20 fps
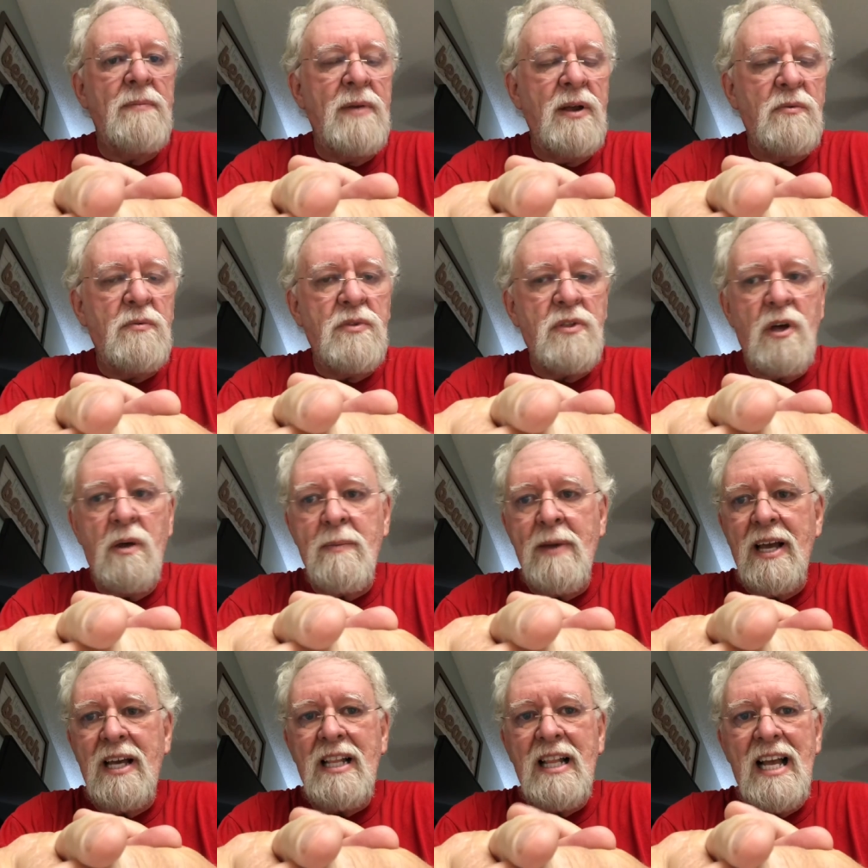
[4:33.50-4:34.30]
met with all
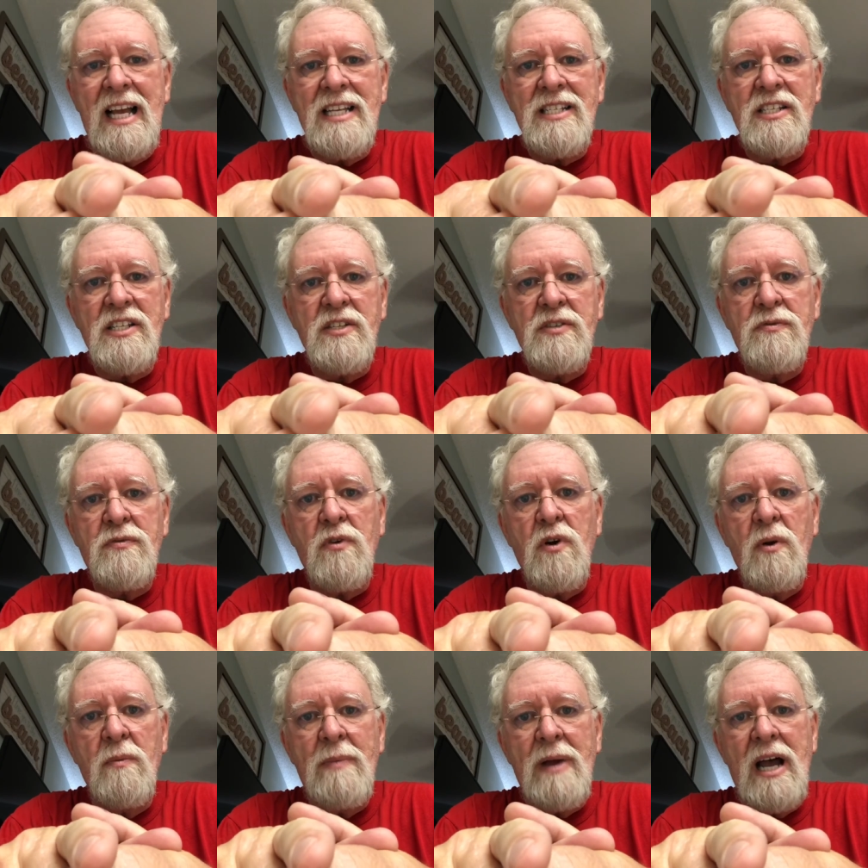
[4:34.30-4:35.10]
my classes
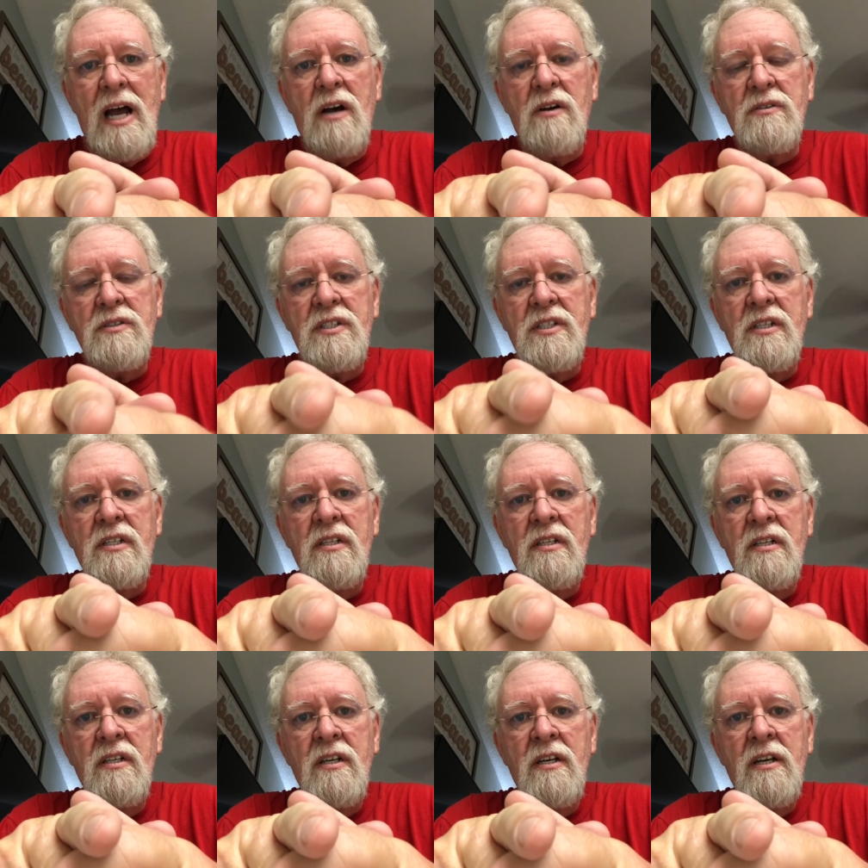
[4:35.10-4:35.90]
for about
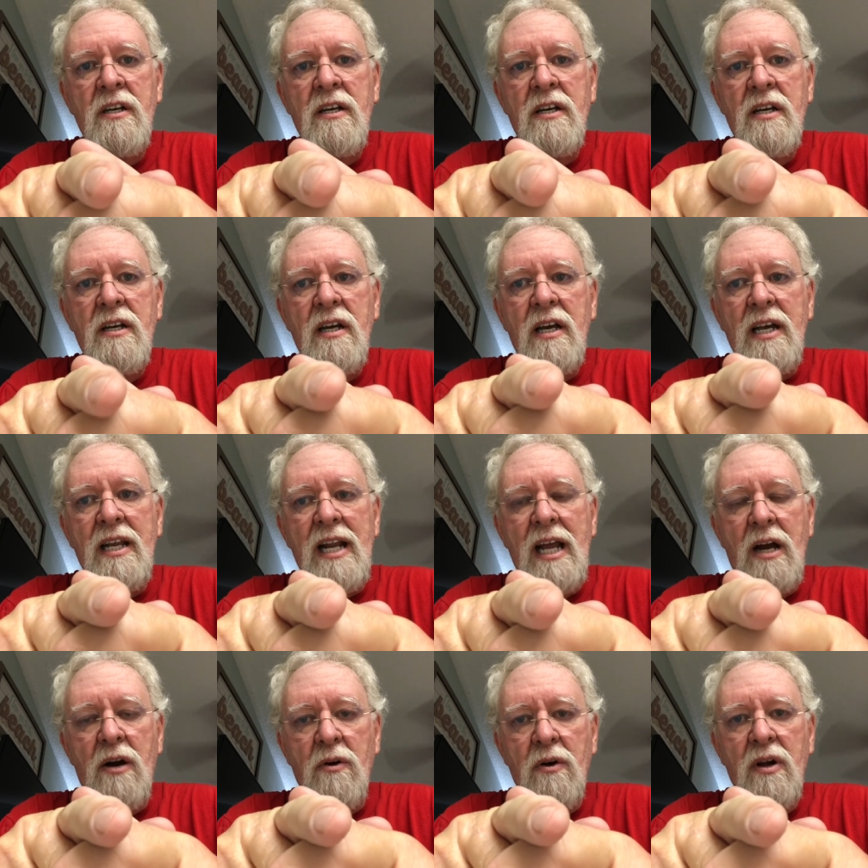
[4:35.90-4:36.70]
an
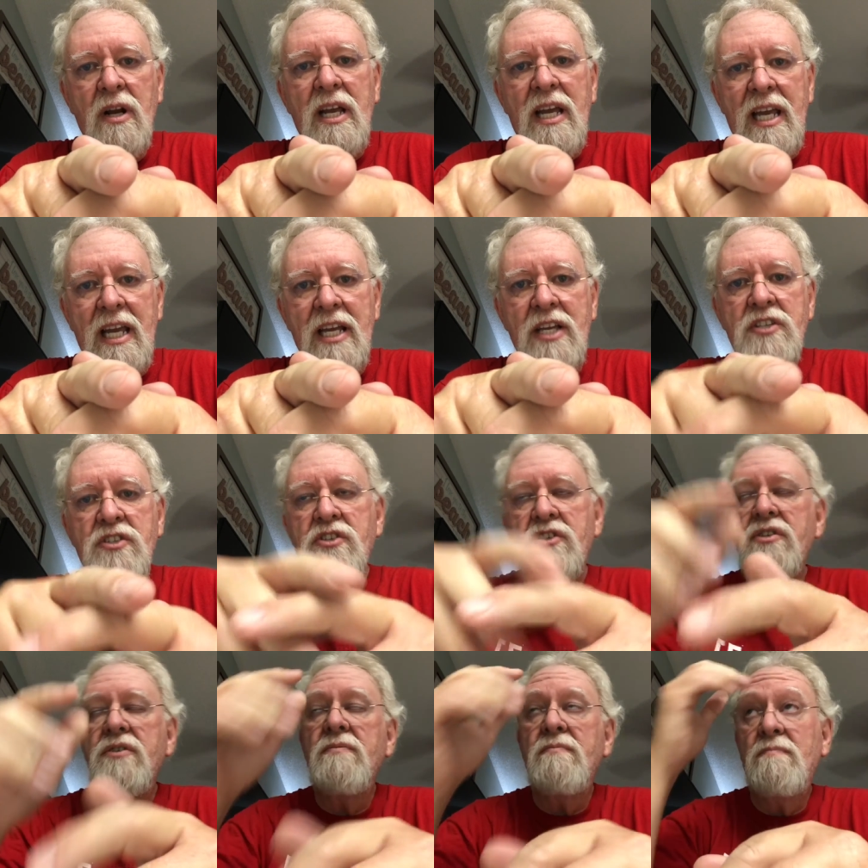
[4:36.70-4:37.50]
hour
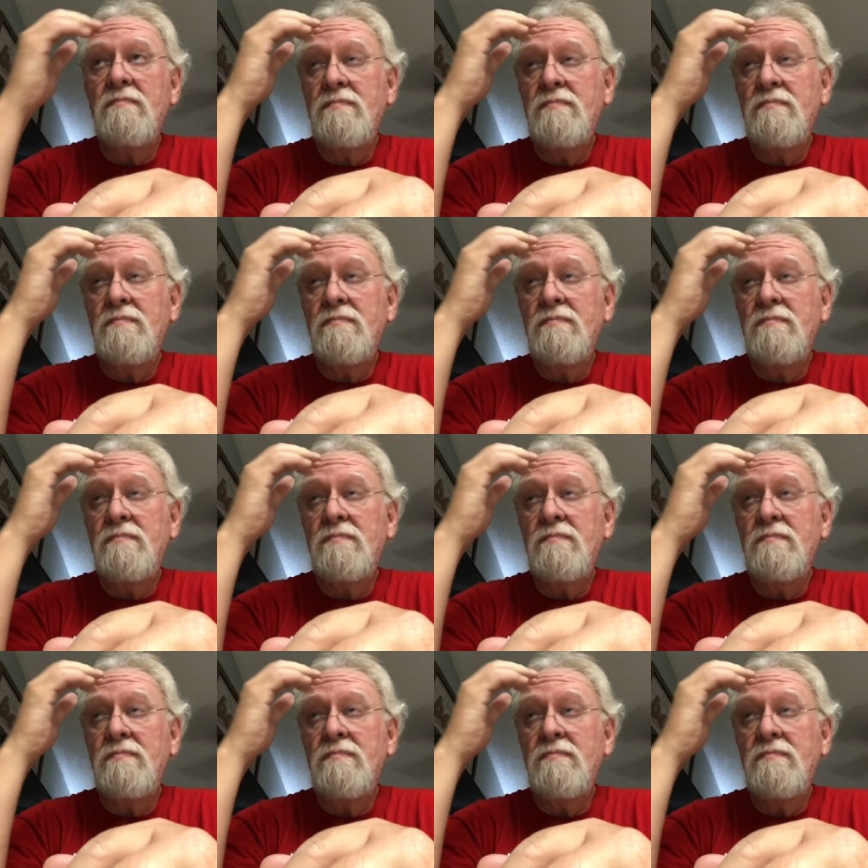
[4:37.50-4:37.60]
each.